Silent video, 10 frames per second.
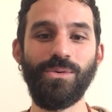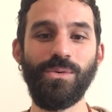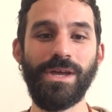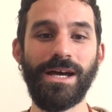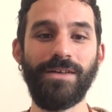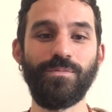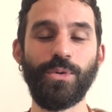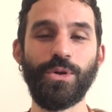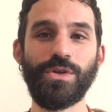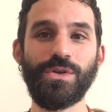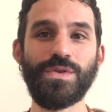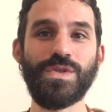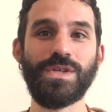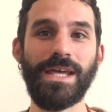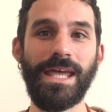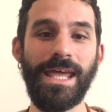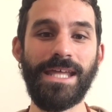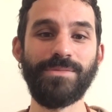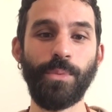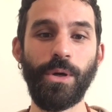we have produced
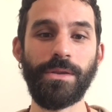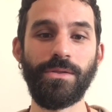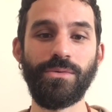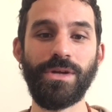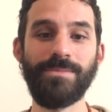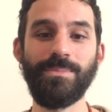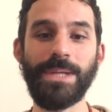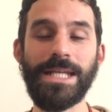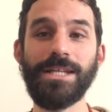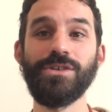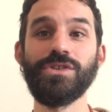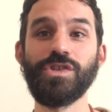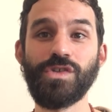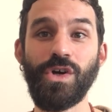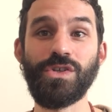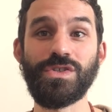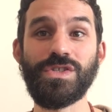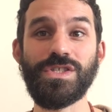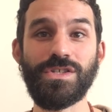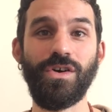8.3 billion
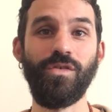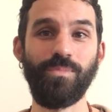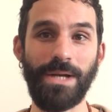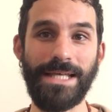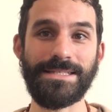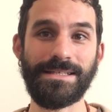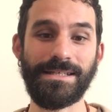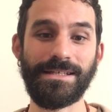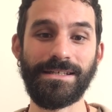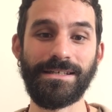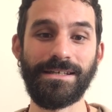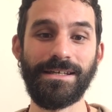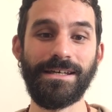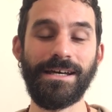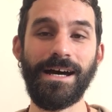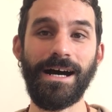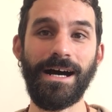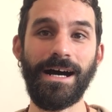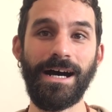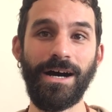tons of plastic,
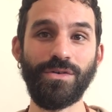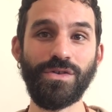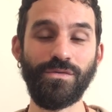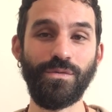out of